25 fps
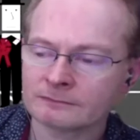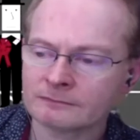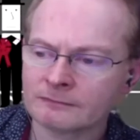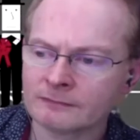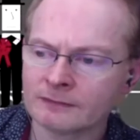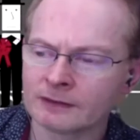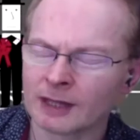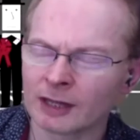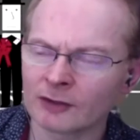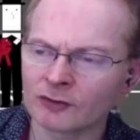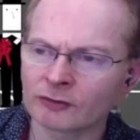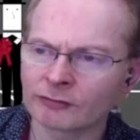
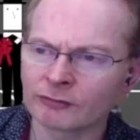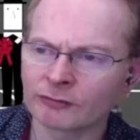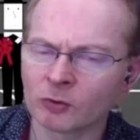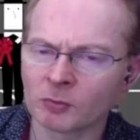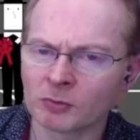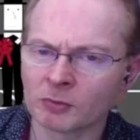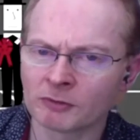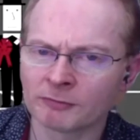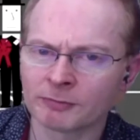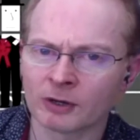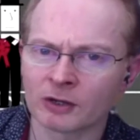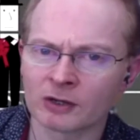That's a form
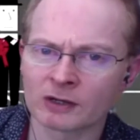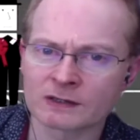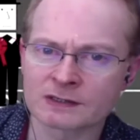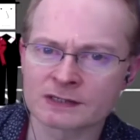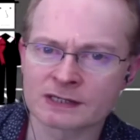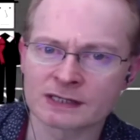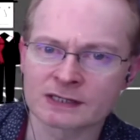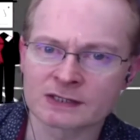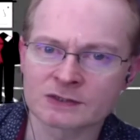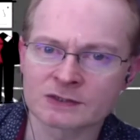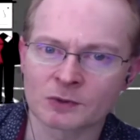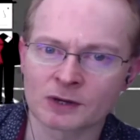of
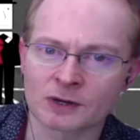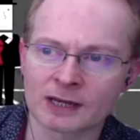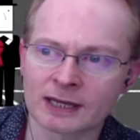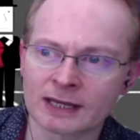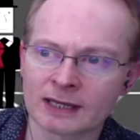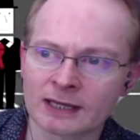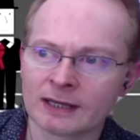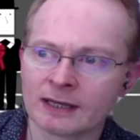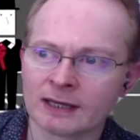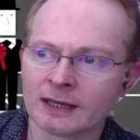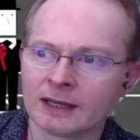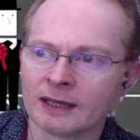politics where
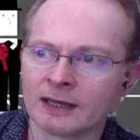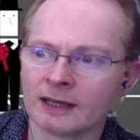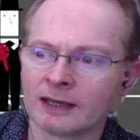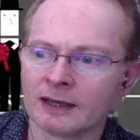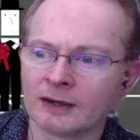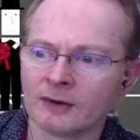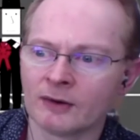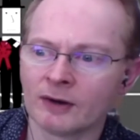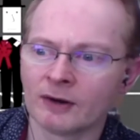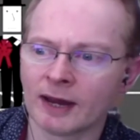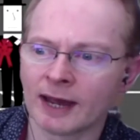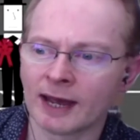
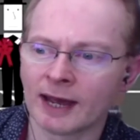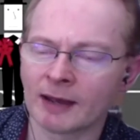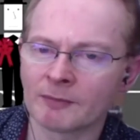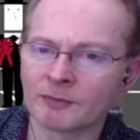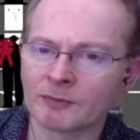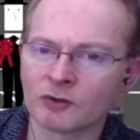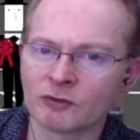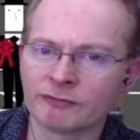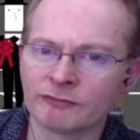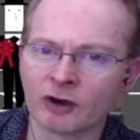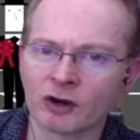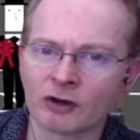
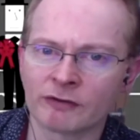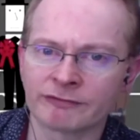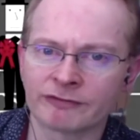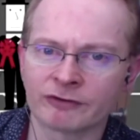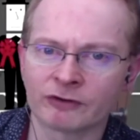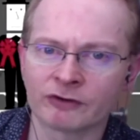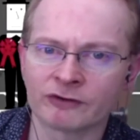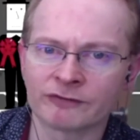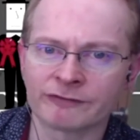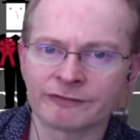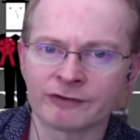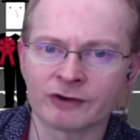you vote
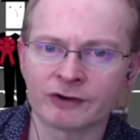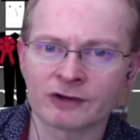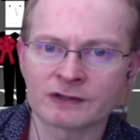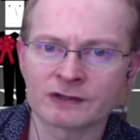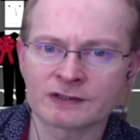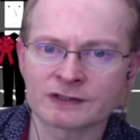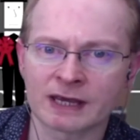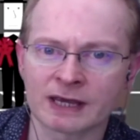for a first,